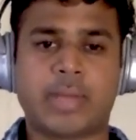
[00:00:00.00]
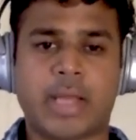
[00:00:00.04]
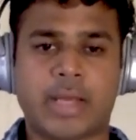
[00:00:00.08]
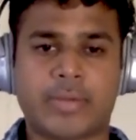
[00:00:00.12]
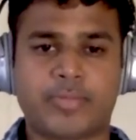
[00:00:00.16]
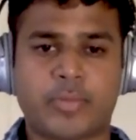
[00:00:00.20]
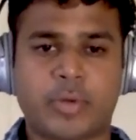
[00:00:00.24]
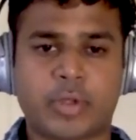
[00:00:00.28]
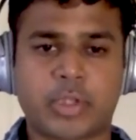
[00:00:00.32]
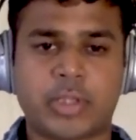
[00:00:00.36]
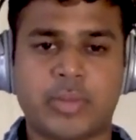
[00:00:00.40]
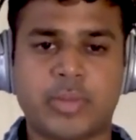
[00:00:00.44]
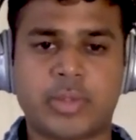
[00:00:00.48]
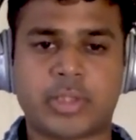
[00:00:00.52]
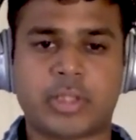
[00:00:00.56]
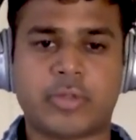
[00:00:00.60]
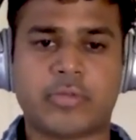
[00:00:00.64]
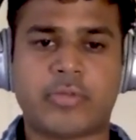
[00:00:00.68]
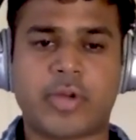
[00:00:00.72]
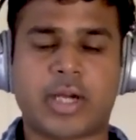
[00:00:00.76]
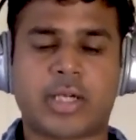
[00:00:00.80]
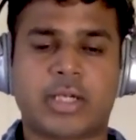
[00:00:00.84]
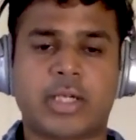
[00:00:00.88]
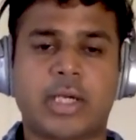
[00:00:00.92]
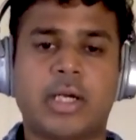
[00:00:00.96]
approximation
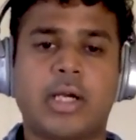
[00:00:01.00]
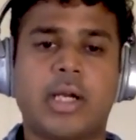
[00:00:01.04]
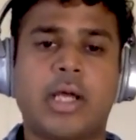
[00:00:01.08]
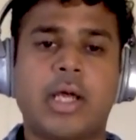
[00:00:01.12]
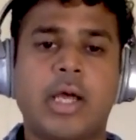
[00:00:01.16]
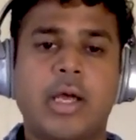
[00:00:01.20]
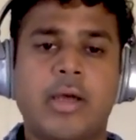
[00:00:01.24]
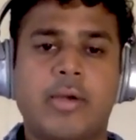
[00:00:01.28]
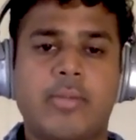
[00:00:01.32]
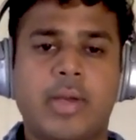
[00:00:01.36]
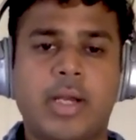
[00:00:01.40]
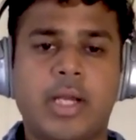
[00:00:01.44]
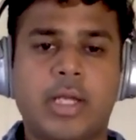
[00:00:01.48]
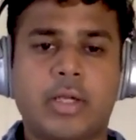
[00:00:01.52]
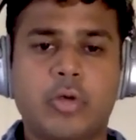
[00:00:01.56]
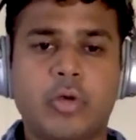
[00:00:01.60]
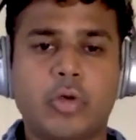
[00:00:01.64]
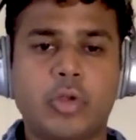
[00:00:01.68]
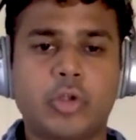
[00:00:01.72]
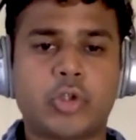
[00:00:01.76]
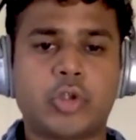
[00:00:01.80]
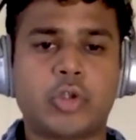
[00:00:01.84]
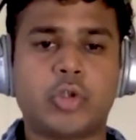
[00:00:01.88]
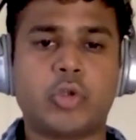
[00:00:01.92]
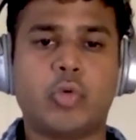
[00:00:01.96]
factor very
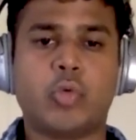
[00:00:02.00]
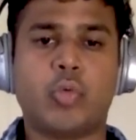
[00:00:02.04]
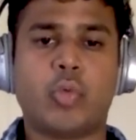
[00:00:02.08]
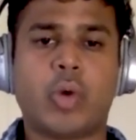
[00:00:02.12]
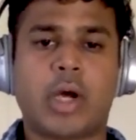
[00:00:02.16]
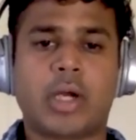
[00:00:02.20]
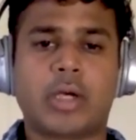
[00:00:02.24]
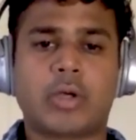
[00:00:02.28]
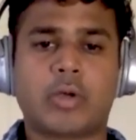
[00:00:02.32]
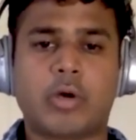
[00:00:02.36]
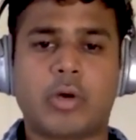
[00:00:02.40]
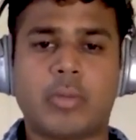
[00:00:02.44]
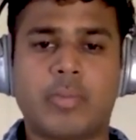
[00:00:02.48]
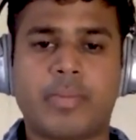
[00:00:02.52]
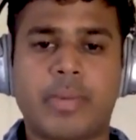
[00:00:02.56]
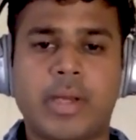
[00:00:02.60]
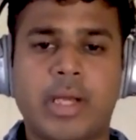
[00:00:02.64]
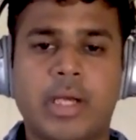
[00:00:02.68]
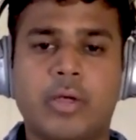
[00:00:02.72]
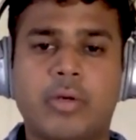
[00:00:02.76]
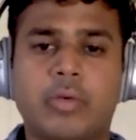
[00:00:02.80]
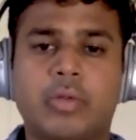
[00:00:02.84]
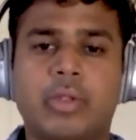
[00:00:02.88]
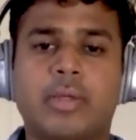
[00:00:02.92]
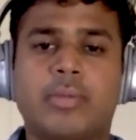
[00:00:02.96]
close to 1
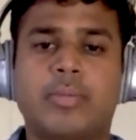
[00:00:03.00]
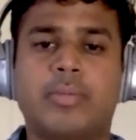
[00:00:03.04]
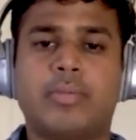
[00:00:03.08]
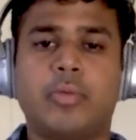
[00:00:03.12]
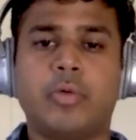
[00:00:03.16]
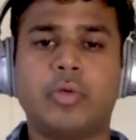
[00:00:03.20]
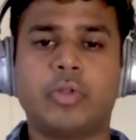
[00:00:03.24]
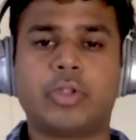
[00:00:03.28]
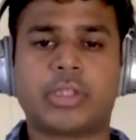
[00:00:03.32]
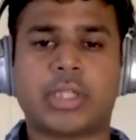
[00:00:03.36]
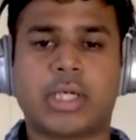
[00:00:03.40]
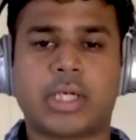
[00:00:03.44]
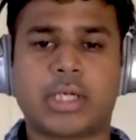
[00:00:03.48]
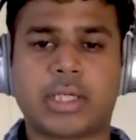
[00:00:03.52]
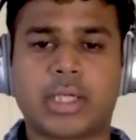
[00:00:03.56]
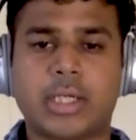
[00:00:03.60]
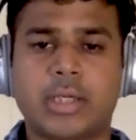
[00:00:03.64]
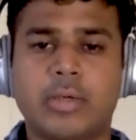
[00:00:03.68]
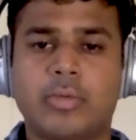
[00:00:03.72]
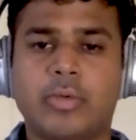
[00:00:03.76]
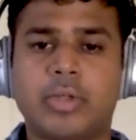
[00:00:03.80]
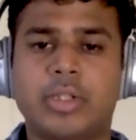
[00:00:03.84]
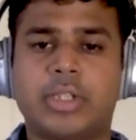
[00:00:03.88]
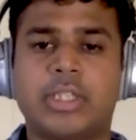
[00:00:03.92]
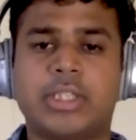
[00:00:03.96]
compared to the blue
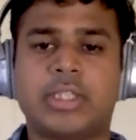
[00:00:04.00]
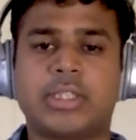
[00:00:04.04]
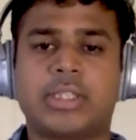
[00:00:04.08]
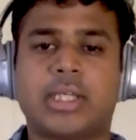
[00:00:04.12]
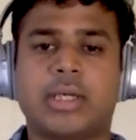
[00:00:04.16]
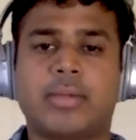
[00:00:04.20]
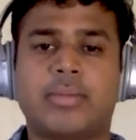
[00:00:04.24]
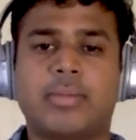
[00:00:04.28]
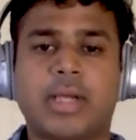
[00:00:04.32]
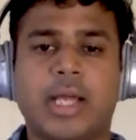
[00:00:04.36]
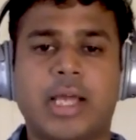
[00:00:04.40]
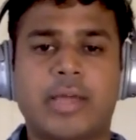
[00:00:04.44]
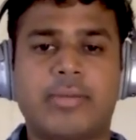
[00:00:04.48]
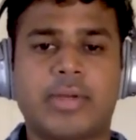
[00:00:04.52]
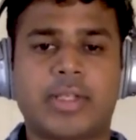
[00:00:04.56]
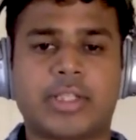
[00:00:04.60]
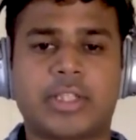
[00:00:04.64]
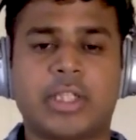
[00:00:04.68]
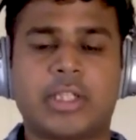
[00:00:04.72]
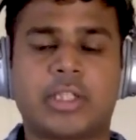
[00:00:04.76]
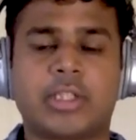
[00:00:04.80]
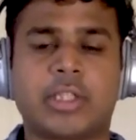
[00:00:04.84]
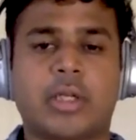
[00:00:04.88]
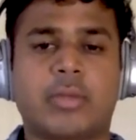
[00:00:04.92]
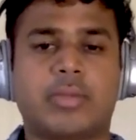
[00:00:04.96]
circle, which is the naive
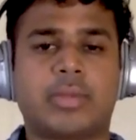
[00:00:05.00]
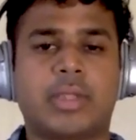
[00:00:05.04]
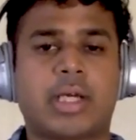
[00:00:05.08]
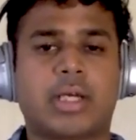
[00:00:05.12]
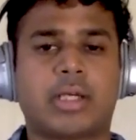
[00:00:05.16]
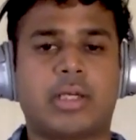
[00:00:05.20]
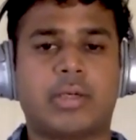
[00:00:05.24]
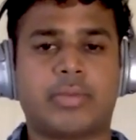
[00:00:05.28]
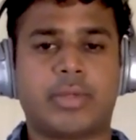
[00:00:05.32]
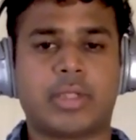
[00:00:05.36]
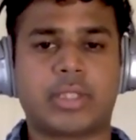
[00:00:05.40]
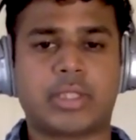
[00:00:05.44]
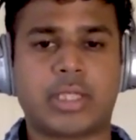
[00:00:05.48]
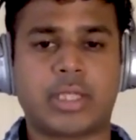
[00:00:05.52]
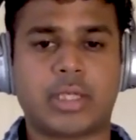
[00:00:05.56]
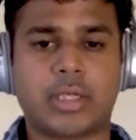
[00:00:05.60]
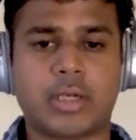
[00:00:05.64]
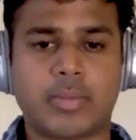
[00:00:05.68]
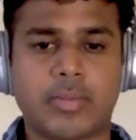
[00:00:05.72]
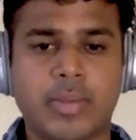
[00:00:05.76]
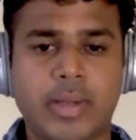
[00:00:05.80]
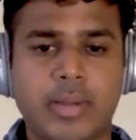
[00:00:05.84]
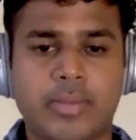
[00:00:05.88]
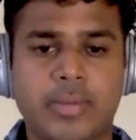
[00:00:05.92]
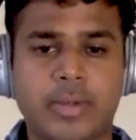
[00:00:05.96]
extension of the
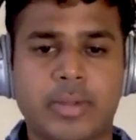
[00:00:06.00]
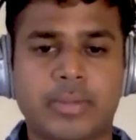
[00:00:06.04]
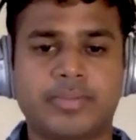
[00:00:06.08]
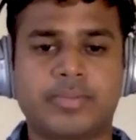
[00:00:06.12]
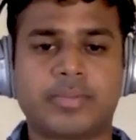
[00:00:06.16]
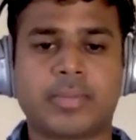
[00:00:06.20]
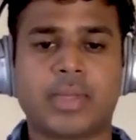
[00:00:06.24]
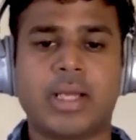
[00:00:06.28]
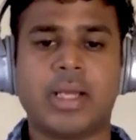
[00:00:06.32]
Arya paper.